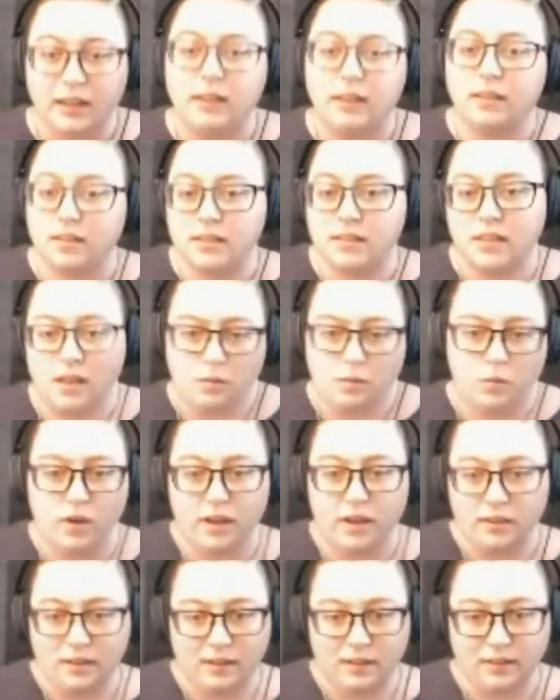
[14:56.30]
in the same
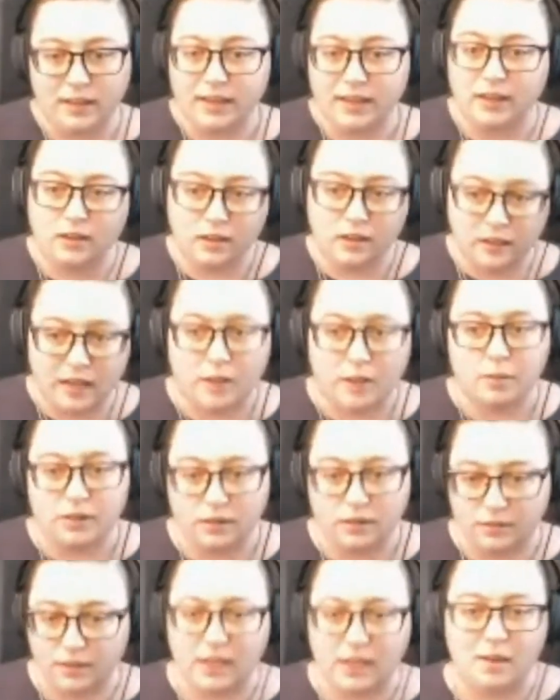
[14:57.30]
way that like a
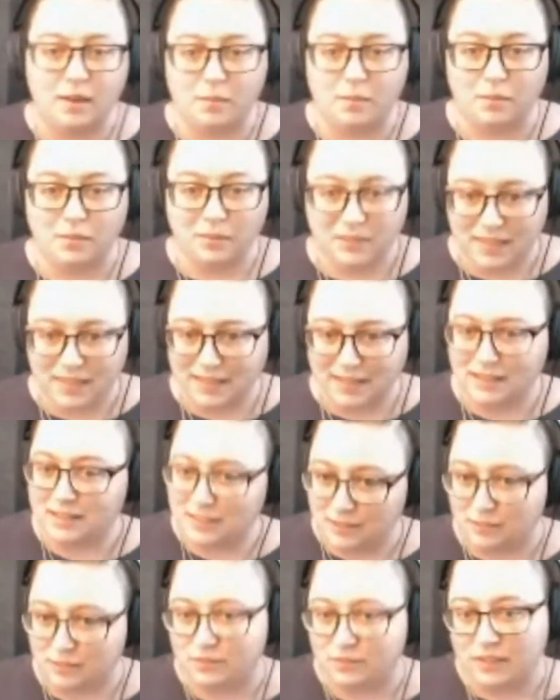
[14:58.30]
collaborative game
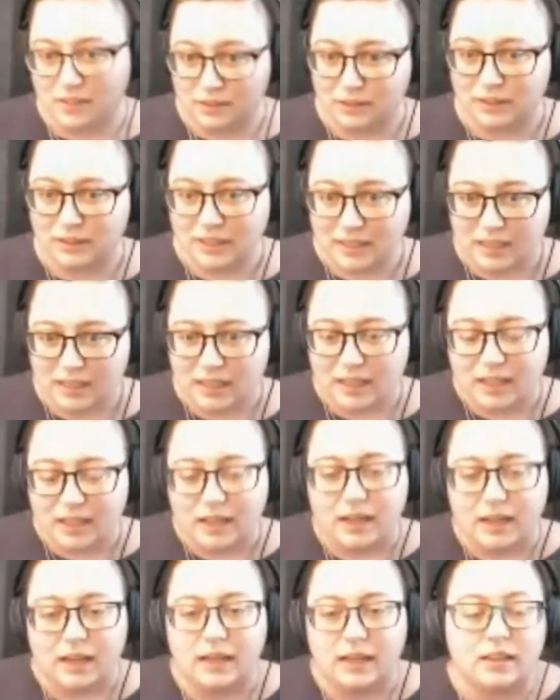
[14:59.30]
tends to feel.
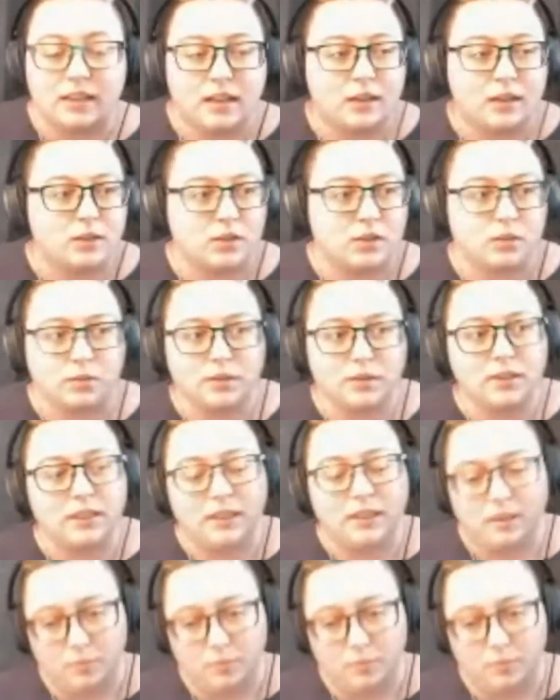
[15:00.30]
And I thought it was really